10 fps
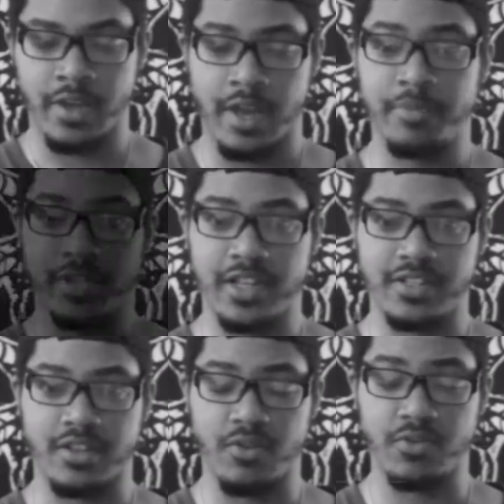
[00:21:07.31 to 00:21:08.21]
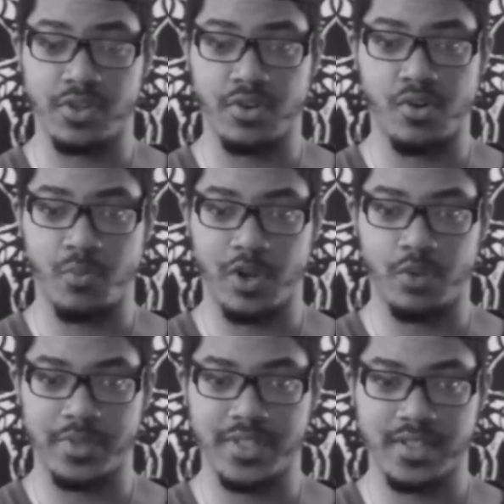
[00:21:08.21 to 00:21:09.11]
and plus it goes along
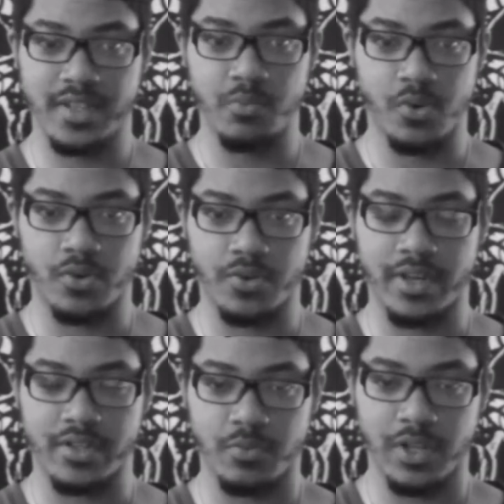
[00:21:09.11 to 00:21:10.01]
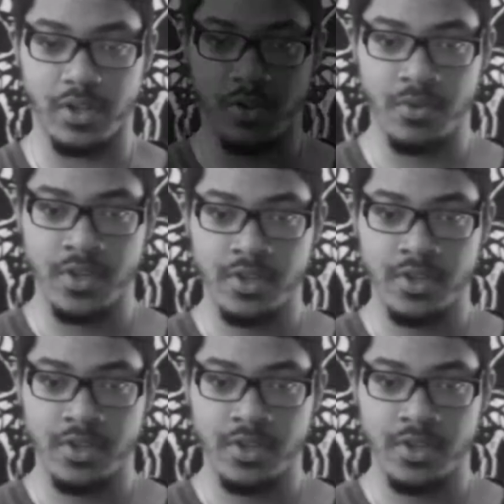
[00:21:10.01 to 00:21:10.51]
well with Skinwalker as well.